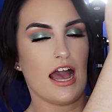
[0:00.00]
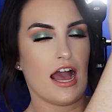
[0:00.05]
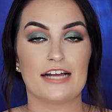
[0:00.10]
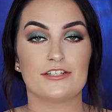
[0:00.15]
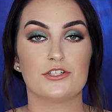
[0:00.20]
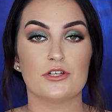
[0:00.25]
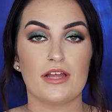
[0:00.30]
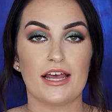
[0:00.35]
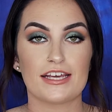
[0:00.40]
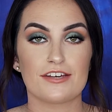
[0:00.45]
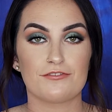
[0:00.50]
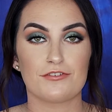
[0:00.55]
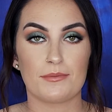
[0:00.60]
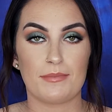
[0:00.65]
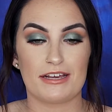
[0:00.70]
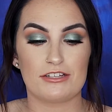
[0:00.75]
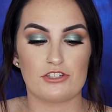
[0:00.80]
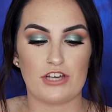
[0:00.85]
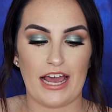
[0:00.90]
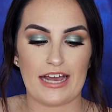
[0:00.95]
I do like for
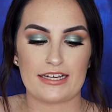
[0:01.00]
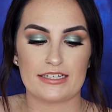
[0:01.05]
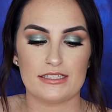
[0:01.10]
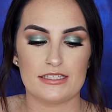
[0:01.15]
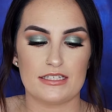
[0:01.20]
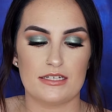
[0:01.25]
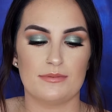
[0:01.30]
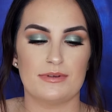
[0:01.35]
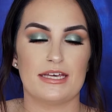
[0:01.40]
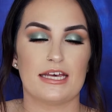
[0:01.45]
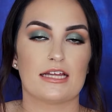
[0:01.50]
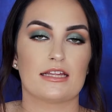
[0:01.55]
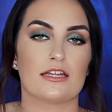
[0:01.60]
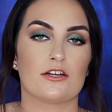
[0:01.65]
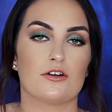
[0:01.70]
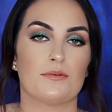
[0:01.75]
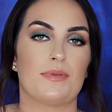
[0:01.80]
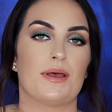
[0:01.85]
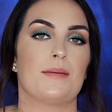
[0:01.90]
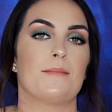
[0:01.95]
my jackets to be a
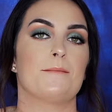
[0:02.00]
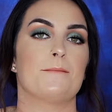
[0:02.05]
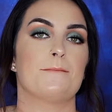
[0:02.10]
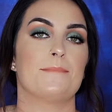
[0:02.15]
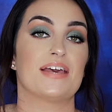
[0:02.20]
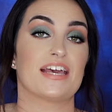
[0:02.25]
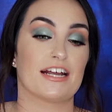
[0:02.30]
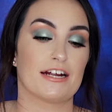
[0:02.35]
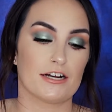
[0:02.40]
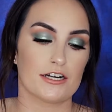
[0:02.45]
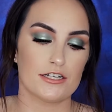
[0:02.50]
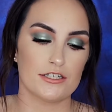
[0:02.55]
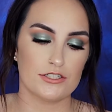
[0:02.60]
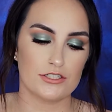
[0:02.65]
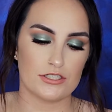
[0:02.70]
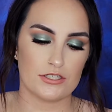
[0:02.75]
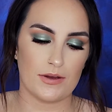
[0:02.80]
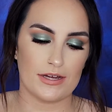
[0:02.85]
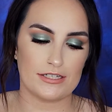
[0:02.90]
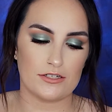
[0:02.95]
little bit bigger,
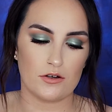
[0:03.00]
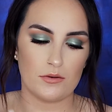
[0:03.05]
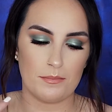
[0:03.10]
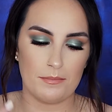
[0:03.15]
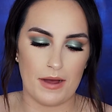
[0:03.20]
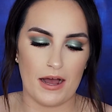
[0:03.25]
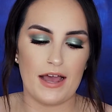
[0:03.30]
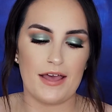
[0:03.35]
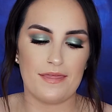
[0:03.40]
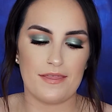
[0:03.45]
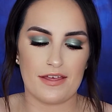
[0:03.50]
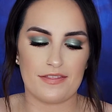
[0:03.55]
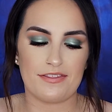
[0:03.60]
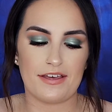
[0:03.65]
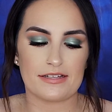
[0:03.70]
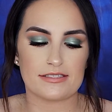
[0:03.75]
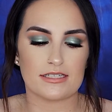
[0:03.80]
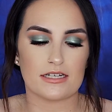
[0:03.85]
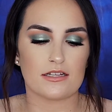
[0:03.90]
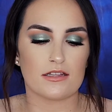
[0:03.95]
so I don't mind that
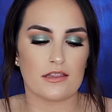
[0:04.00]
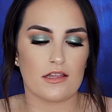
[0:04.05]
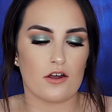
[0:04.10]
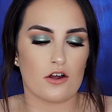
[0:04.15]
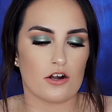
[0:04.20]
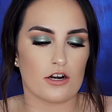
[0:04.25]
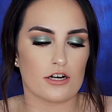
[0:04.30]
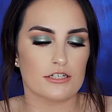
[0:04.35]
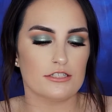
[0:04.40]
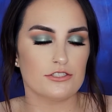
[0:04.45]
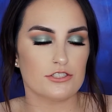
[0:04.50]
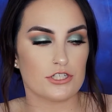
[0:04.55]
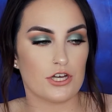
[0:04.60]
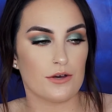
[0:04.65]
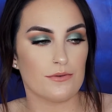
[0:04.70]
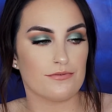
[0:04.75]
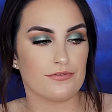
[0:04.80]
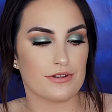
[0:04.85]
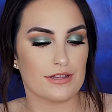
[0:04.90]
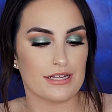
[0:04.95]
that's a large.
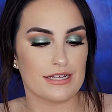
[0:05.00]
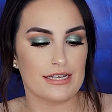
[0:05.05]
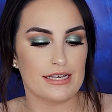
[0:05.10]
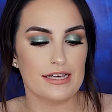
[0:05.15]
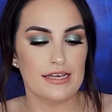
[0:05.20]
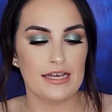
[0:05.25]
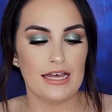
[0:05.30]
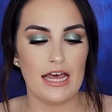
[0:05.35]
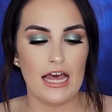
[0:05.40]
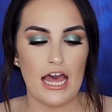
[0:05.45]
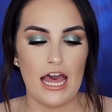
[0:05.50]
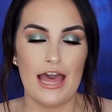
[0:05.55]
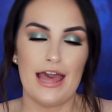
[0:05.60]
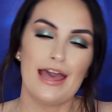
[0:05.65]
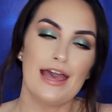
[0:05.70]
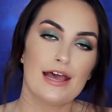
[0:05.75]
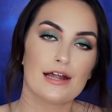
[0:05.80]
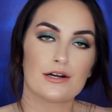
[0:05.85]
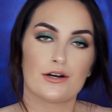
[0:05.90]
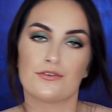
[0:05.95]
Hopefully
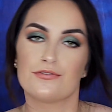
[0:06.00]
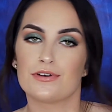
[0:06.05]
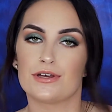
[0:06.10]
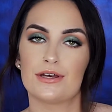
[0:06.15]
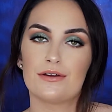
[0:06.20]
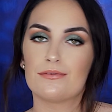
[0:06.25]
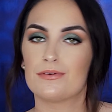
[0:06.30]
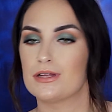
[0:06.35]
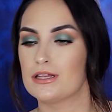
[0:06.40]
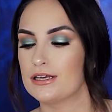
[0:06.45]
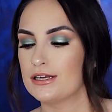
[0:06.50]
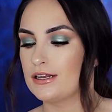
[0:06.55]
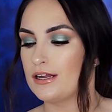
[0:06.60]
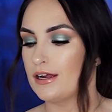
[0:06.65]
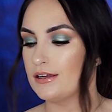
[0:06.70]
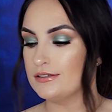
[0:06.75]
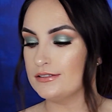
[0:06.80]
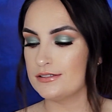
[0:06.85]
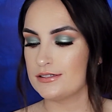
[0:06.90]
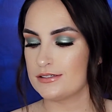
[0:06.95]
it'll fit really
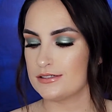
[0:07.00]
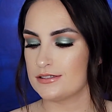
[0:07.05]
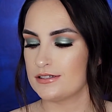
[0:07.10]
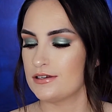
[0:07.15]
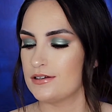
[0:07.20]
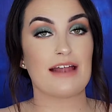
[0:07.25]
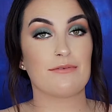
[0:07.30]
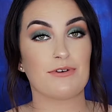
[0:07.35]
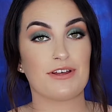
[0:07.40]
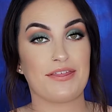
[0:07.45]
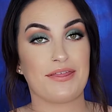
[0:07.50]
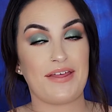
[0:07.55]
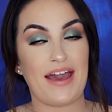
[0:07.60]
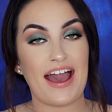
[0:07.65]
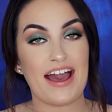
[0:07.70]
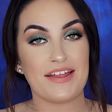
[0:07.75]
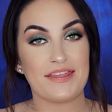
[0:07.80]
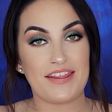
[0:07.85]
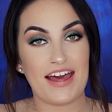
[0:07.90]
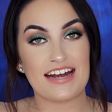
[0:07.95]
nice. And with
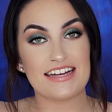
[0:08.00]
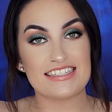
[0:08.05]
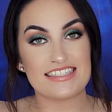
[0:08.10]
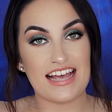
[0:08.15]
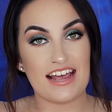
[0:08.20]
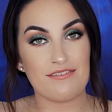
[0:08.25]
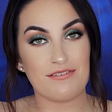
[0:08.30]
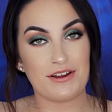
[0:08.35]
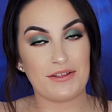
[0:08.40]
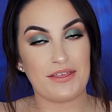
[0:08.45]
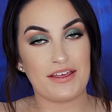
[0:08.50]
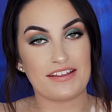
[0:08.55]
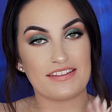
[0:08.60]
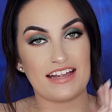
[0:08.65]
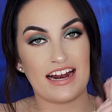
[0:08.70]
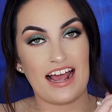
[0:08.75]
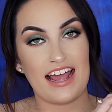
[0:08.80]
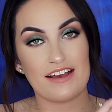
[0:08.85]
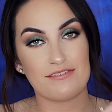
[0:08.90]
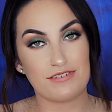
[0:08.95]
that, that is everything
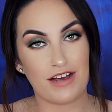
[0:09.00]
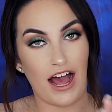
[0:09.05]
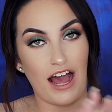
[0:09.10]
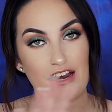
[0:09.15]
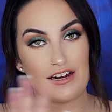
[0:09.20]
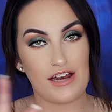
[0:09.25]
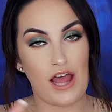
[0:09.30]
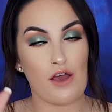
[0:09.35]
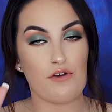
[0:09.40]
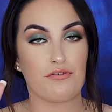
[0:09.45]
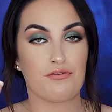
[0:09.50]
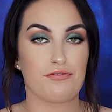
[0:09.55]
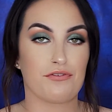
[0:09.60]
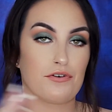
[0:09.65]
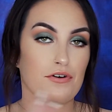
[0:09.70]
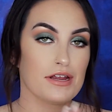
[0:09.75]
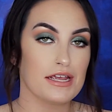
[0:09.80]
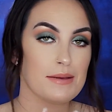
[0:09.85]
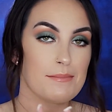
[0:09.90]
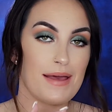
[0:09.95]
that I have gotten
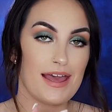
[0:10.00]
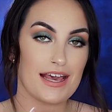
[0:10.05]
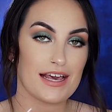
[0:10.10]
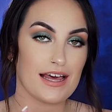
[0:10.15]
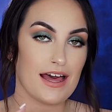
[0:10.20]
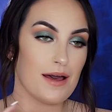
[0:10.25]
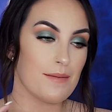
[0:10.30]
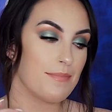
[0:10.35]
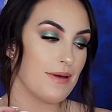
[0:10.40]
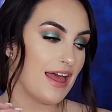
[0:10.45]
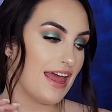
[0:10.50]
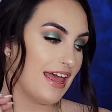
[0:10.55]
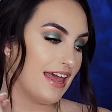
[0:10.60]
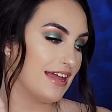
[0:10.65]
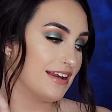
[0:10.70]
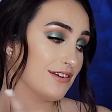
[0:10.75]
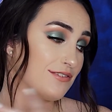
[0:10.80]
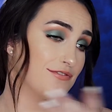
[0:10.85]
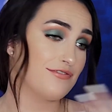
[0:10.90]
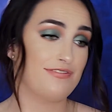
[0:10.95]
free makeup
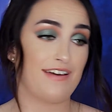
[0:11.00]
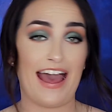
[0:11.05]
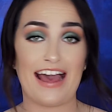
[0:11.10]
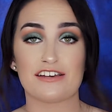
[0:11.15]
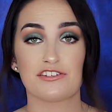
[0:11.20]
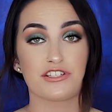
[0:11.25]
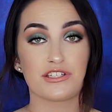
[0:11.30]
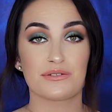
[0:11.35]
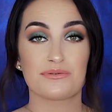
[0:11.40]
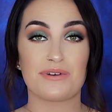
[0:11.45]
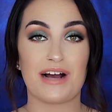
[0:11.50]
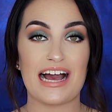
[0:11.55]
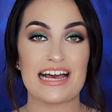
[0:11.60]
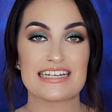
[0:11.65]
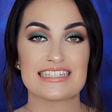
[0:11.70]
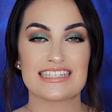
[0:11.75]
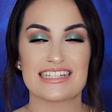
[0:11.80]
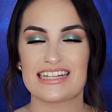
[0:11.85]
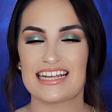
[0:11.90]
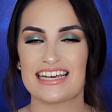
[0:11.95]
and
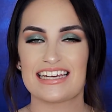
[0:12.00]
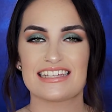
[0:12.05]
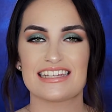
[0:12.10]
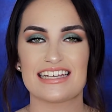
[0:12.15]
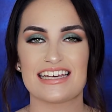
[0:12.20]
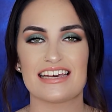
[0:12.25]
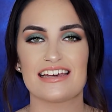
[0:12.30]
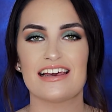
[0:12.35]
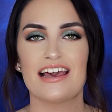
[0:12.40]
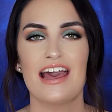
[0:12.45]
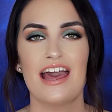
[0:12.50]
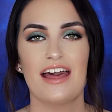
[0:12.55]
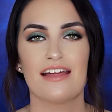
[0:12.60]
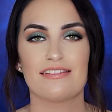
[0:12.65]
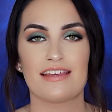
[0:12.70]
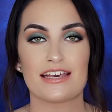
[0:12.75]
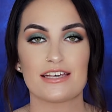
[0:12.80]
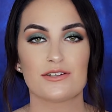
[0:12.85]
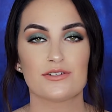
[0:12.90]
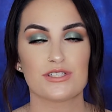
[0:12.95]
fashion-wise lately.
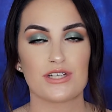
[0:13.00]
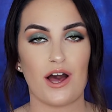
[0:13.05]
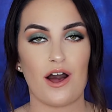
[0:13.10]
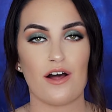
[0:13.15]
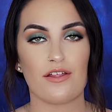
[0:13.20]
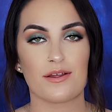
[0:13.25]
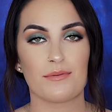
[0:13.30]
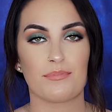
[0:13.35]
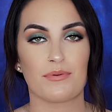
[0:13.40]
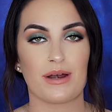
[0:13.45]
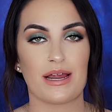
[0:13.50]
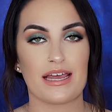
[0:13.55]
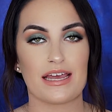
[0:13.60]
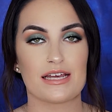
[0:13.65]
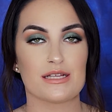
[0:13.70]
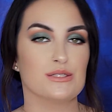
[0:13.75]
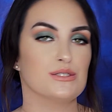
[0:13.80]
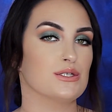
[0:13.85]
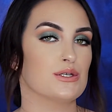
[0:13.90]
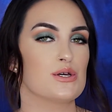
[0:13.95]
Thank you to all the
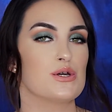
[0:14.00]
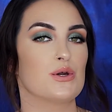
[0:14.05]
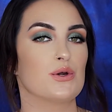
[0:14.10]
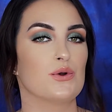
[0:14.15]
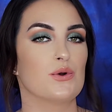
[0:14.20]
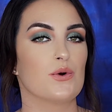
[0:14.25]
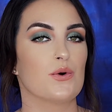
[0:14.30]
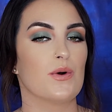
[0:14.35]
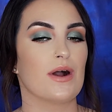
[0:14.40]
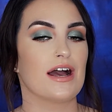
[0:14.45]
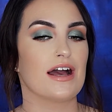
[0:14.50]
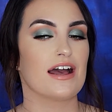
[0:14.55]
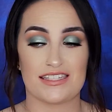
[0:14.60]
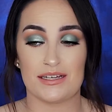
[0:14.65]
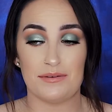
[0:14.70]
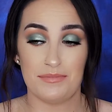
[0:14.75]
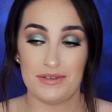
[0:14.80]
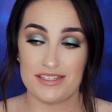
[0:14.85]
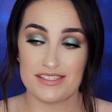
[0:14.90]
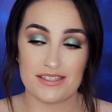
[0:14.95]
brands who
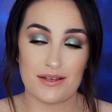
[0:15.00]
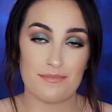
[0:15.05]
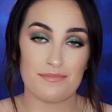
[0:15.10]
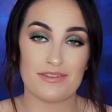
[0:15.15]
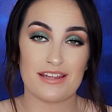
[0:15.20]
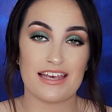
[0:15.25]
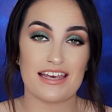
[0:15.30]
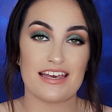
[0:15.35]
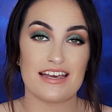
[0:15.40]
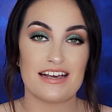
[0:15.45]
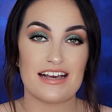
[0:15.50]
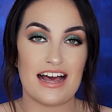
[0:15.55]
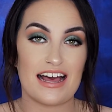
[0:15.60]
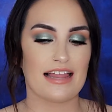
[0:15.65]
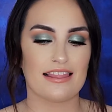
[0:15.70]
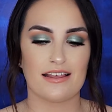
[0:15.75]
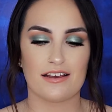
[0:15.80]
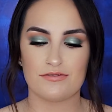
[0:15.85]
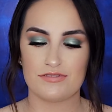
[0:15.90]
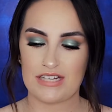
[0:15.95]
sent me something.
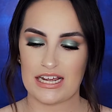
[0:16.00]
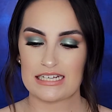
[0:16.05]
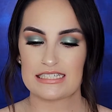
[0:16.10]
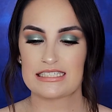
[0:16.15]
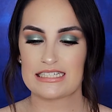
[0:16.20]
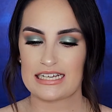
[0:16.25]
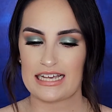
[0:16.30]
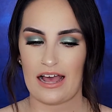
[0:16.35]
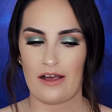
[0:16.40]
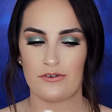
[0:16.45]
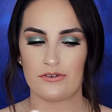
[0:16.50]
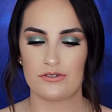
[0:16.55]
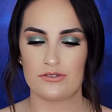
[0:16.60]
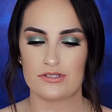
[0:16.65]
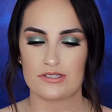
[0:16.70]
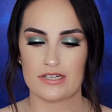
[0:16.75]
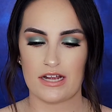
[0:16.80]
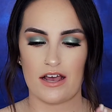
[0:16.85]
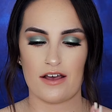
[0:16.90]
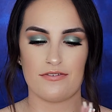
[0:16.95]
I love testing out new
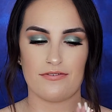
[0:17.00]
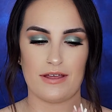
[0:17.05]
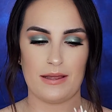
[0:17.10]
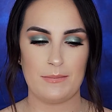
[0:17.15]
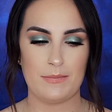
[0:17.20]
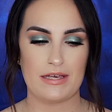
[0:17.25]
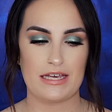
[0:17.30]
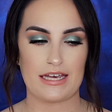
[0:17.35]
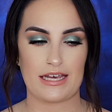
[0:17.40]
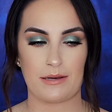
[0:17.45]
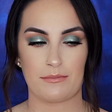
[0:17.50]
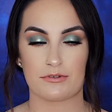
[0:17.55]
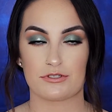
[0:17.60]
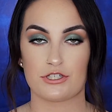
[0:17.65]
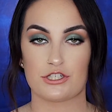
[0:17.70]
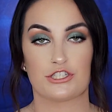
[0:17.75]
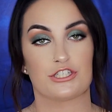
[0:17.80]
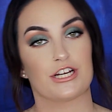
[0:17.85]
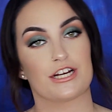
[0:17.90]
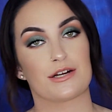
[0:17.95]
stuff and being able
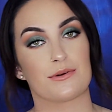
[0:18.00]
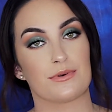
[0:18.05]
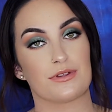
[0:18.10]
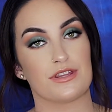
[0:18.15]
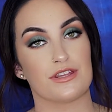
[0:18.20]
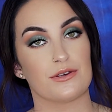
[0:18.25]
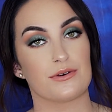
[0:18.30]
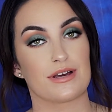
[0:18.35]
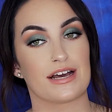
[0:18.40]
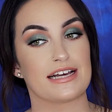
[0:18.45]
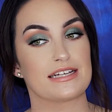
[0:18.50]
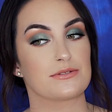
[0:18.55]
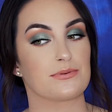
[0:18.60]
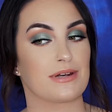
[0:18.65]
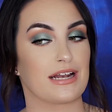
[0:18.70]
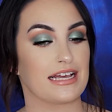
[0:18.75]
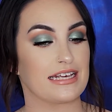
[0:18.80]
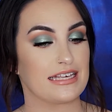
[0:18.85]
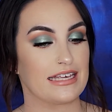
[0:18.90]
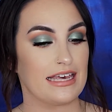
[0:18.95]
to share it with you guys
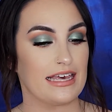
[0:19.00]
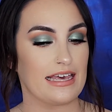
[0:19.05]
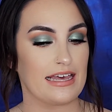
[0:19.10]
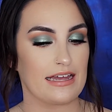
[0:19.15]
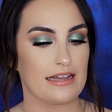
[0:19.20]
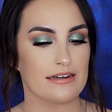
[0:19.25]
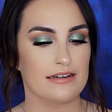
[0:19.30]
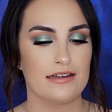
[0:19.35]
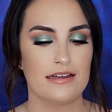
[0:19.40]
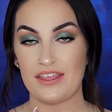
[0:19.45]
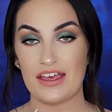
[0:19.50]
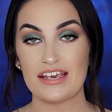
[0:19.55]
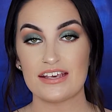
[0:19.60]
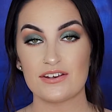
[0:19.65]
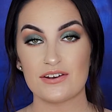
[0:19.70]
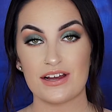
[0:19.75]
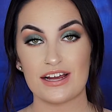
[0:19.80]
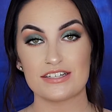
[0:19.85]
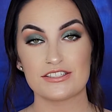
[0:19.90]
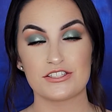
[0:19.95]
when I can. Thank
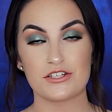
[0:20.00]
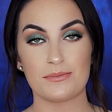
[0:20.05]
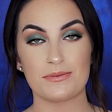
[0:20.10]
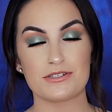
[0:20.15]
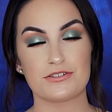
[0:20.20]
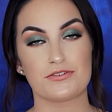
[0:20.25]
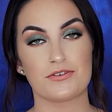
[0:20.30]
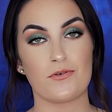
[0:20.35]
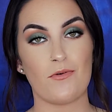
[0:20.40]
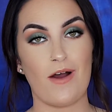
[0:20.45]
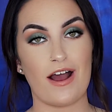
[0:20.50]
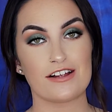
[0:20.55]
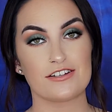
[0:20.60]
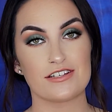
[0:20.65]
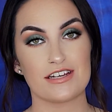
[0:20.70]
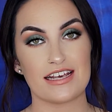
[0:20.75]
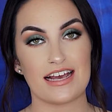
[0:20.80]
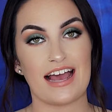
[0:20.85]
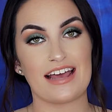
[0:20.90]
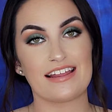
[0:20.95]
you guys so much for
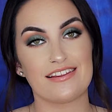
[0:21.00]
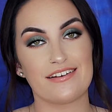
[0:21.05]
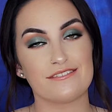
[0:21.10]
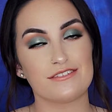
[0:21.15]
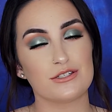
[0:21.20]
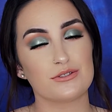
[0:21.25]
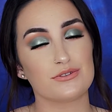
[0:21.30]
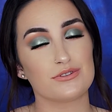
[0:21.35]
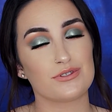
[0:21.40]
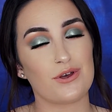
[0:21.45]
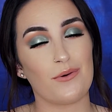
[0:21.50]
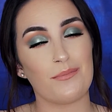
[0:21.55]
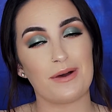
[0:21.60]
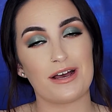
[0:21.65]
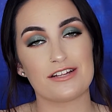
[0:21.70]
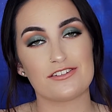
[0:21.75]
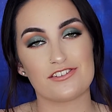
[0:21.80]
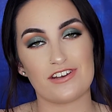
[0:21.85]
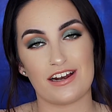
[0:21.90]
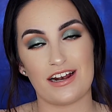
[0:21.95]
watching. I love you so
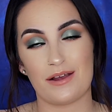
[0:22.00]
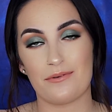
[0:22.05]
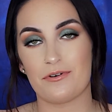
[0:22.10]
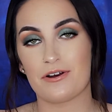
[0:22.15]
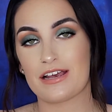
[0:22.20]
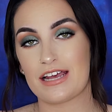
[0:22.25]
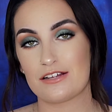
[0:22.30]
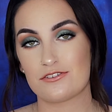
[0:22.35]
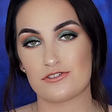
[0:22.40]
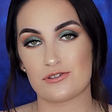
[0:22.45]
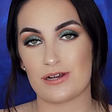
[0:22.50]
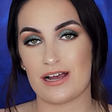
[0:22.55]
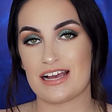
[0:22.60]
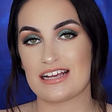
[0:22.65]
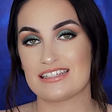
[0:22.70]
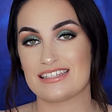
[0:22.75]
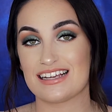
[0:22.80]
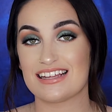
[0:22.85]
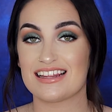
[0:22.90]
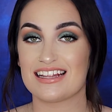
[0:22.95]
much, and I will catch you
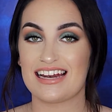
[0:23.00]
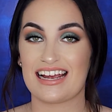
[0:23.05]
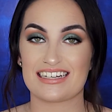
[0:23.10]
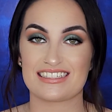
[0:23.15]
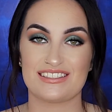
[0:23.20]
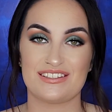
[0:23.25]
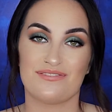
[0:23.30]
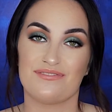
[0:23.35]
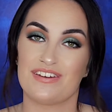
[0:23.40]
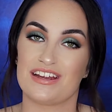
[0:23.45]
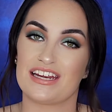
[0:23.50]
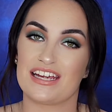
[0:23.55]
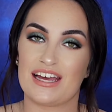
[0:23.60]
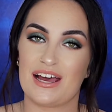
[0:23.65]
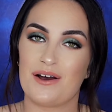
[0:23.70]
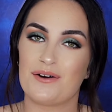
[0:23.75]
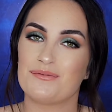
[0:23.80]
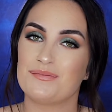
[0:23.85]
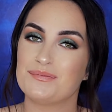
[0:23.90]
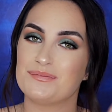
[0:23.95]
guys in the next
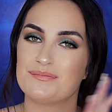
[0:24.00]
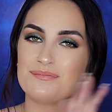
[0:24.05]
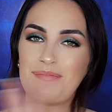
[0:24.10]
video.